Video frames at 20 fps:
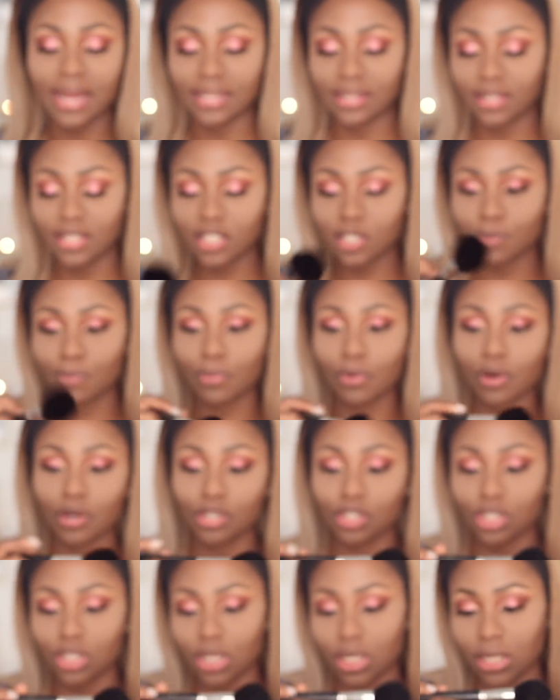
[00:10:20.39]
and this
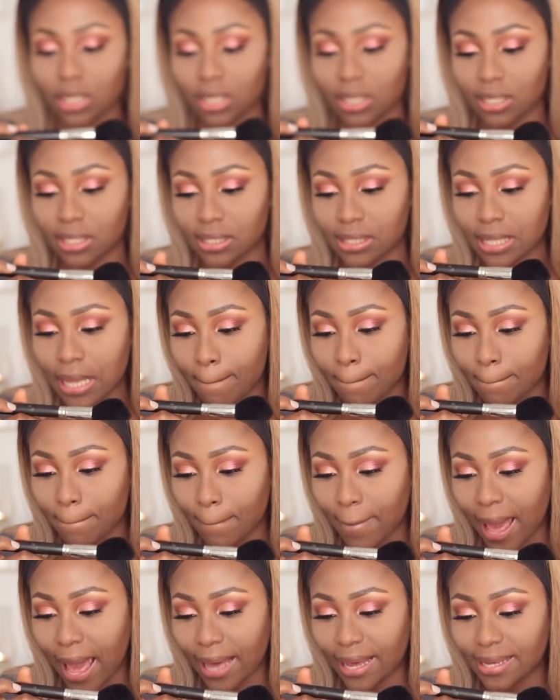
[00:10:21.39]
brush is
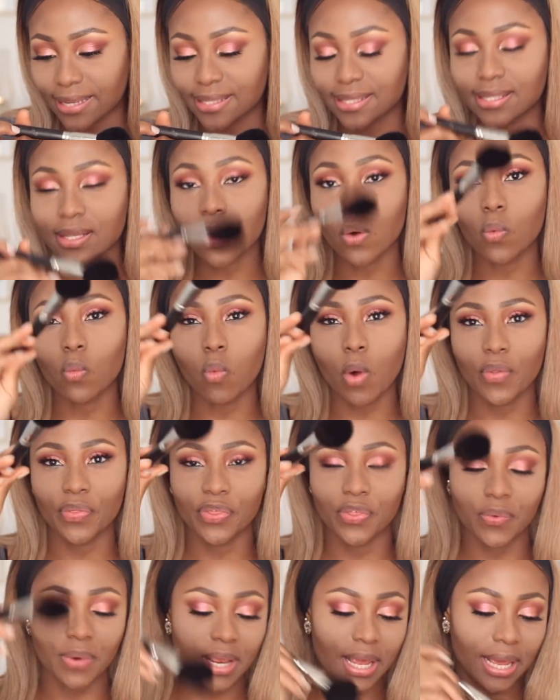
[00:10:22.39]
Max
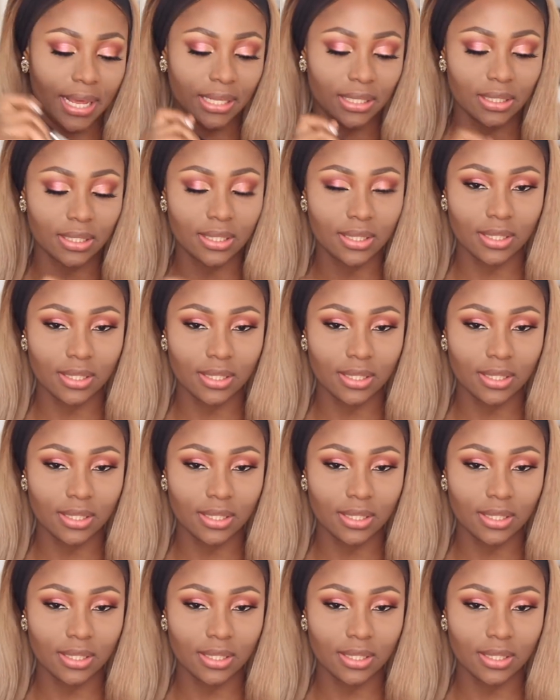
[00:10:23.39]
138.